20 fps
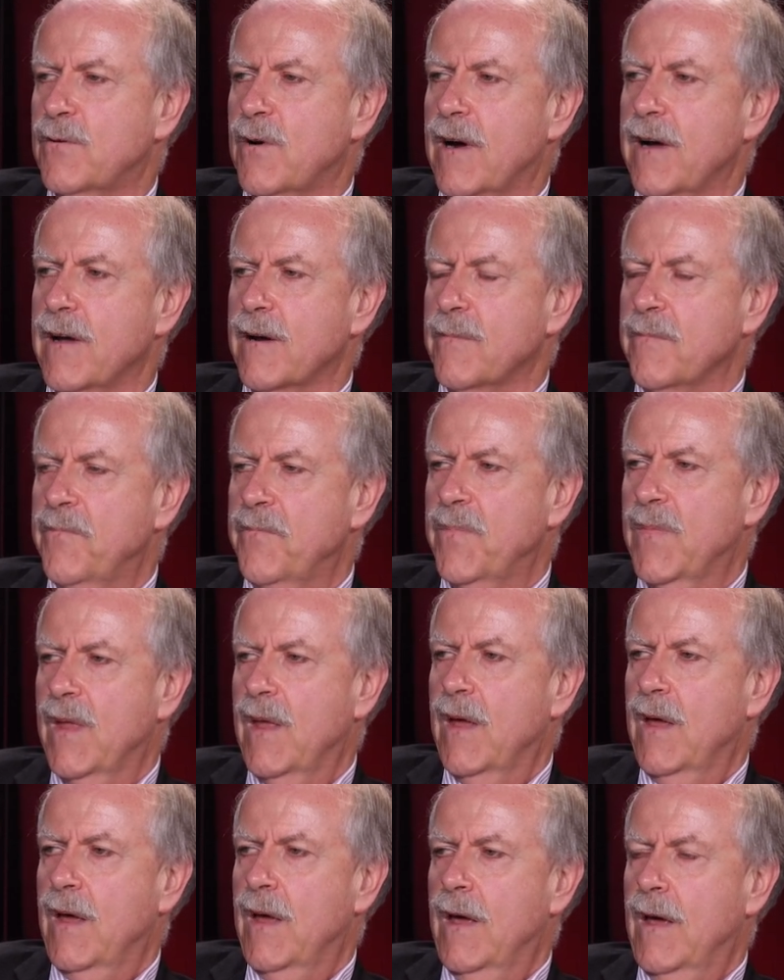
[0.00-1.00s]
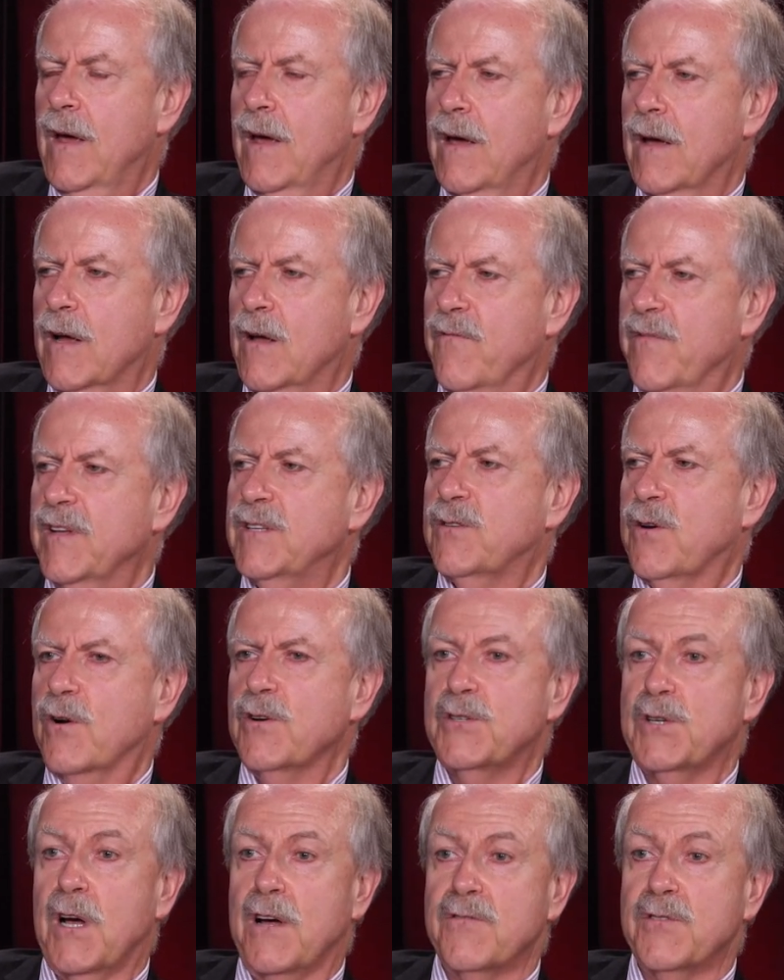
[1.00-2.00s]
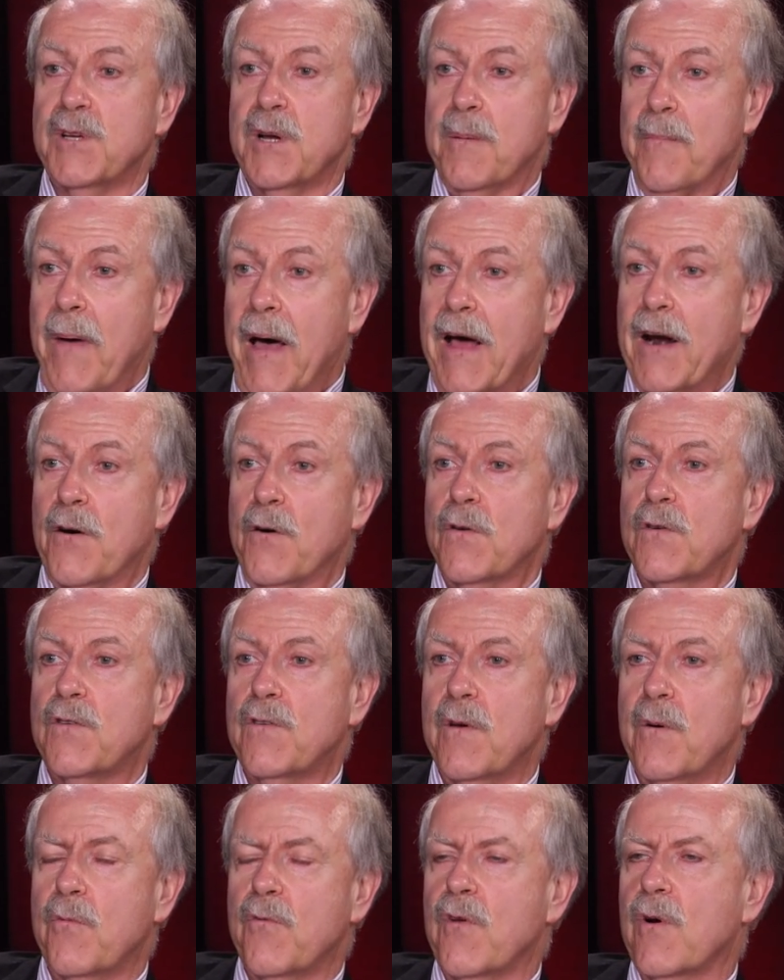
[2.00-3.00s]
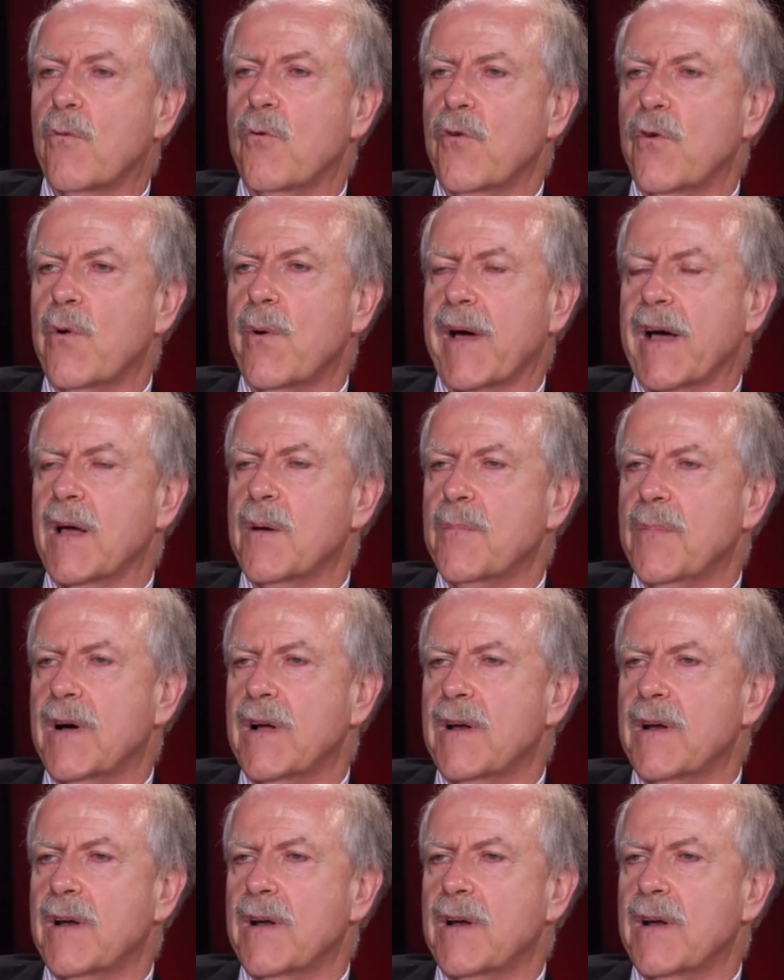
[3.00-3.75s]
try and convince ourselves that it matters, that we're doing it.